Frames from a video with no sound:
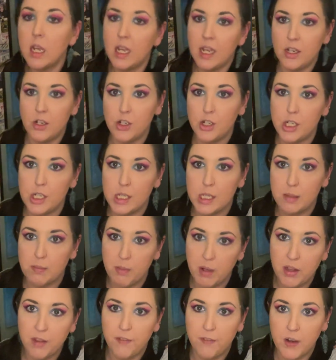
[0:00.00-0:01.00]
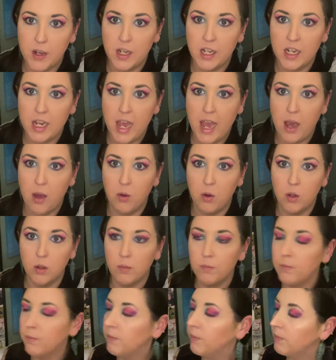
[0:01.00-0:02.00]
and she's the motherfucking owl.
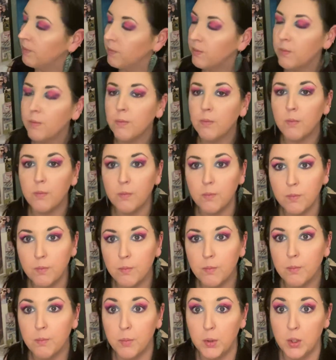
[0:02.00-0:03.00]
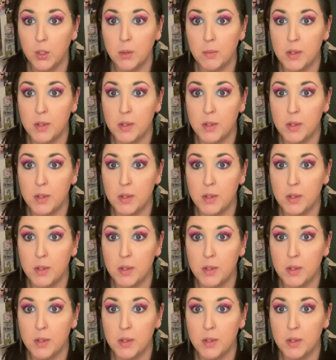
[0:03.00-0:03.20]
Boo you